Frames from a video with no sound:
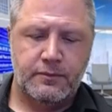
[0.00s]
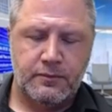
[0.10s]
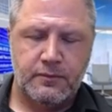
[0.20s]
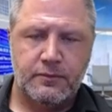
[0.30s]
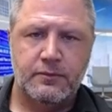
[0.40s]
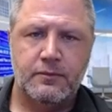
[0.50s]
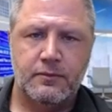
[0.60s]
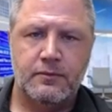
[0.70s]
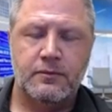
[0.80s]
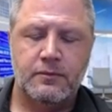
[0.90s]

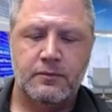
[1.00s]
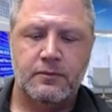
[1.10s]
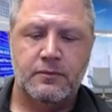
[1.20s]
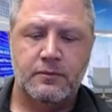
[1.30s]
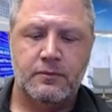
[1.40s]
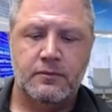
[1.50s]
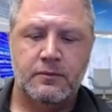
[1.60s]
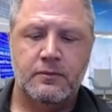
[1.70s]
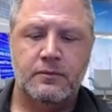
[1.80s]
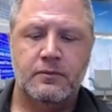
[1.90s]

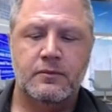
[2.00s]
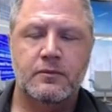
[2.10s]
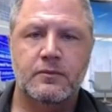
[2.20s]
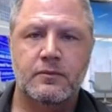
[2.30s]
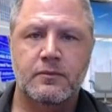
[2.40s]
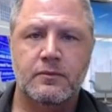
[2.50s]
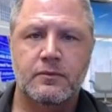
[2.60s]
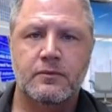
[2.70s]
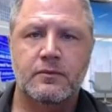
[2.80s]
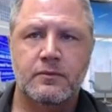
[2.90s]

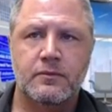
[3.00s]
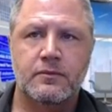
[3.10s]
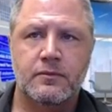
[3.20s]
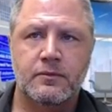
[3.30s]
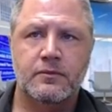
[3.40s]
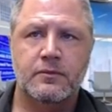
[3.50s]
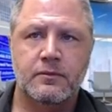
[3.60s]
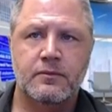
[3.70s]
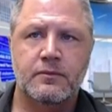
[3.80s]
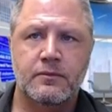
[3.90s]

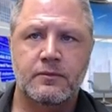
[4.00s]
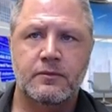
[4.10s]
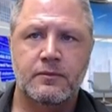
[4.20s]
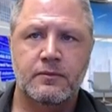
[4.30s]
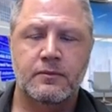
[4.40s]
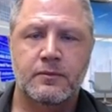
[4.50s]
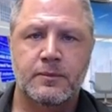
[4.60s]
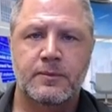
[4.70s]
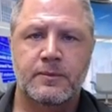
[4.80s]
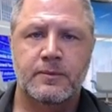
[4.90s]

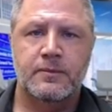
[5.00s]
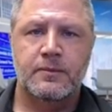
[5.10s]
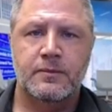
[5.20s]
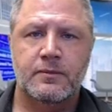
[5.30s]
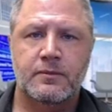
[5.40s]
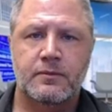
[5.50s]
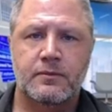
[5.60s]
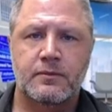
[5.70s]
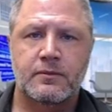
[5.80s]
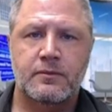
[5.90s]

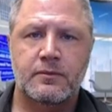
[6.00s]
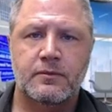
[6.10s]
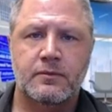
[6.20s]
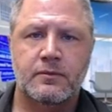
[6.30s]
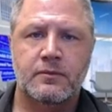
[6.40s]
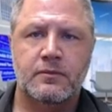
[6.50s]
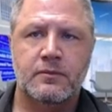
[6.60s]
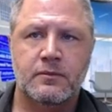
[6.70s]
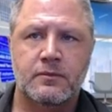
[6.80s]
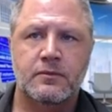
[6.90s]

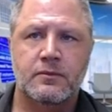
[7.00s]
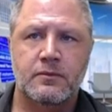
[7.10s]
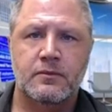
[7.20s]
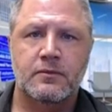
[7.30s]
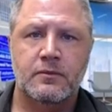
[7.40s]
This person isn't speaking.